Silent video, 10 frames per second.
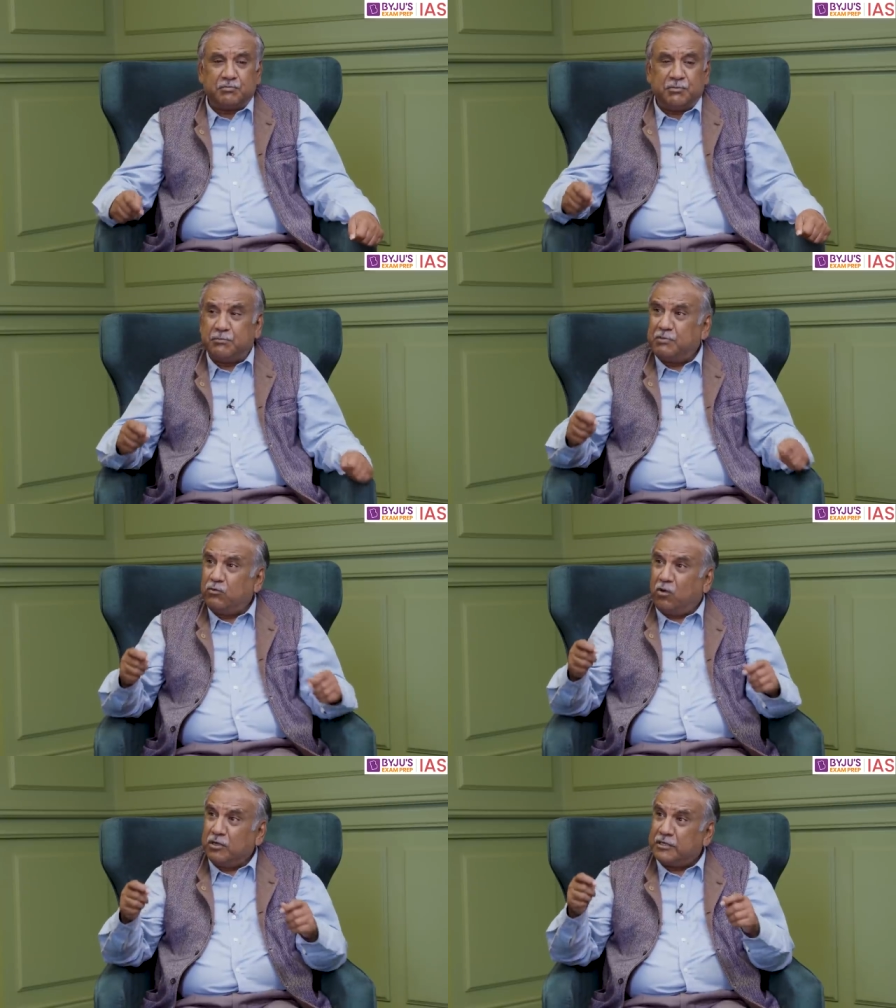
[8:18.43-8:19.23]
people
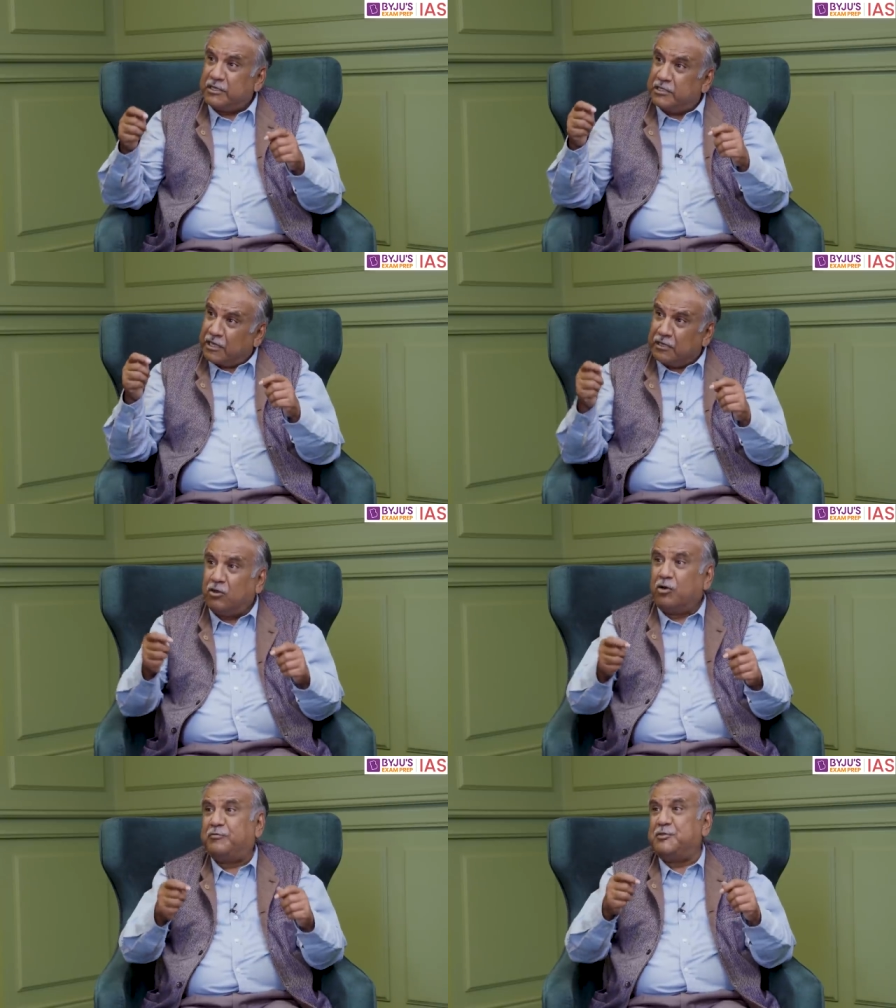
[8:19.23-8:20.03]
wanted
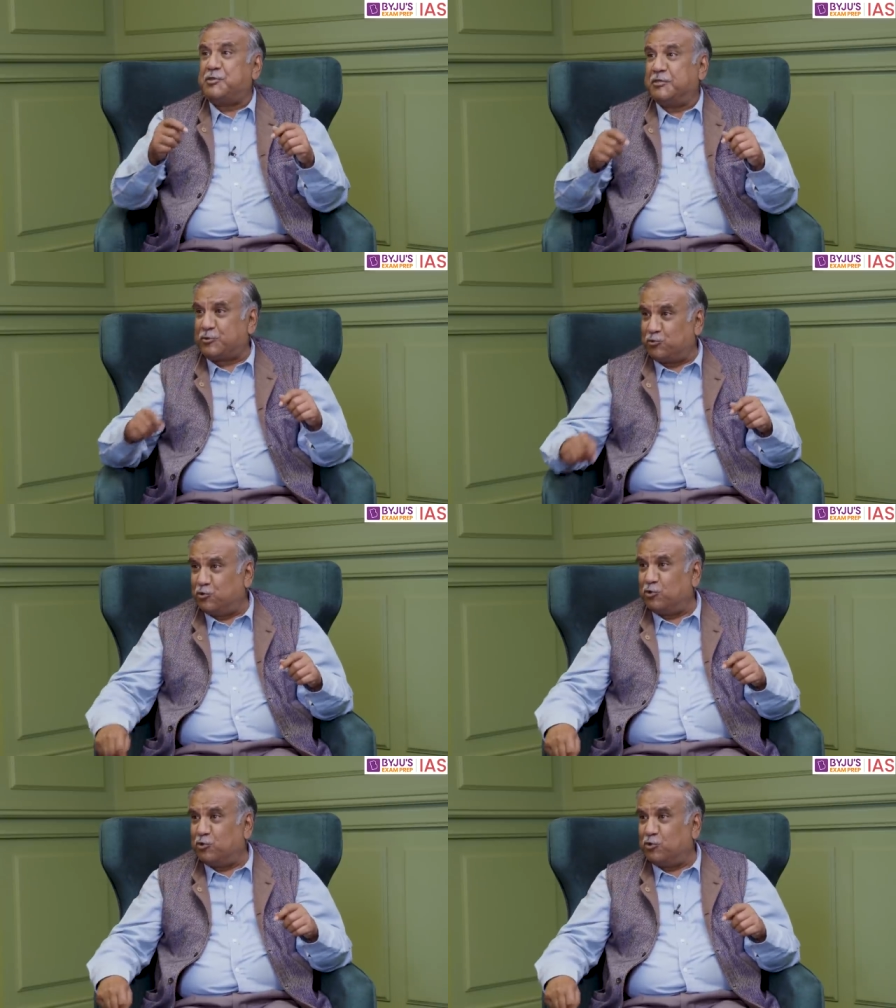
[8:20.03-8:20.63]
young officers to